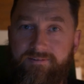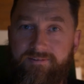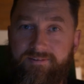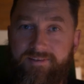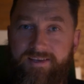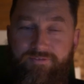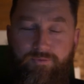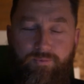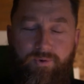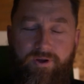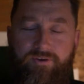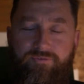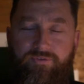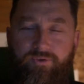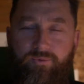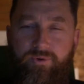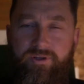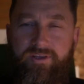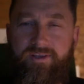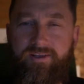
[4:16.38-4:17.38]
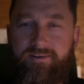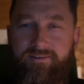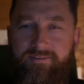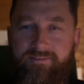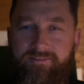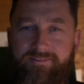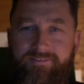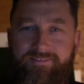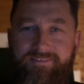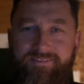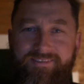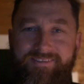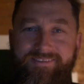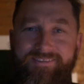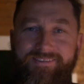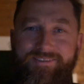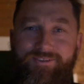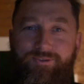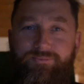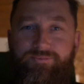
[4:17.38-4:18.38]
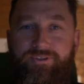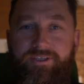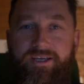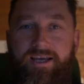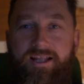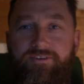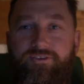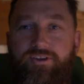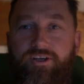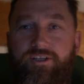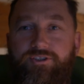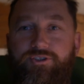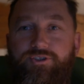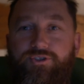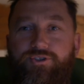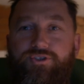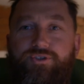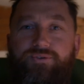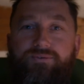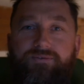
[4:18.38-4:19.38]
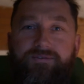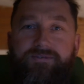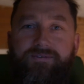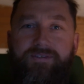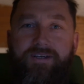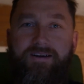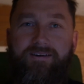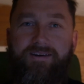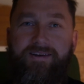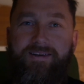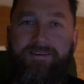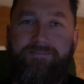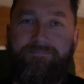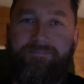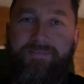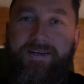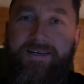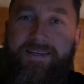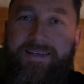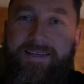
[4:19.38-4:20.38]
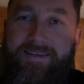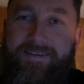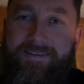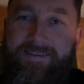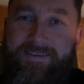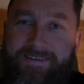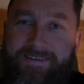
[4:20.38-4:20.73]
Have a wonderful weekend. And hopefully I'll talk to you soon. All right. Bye.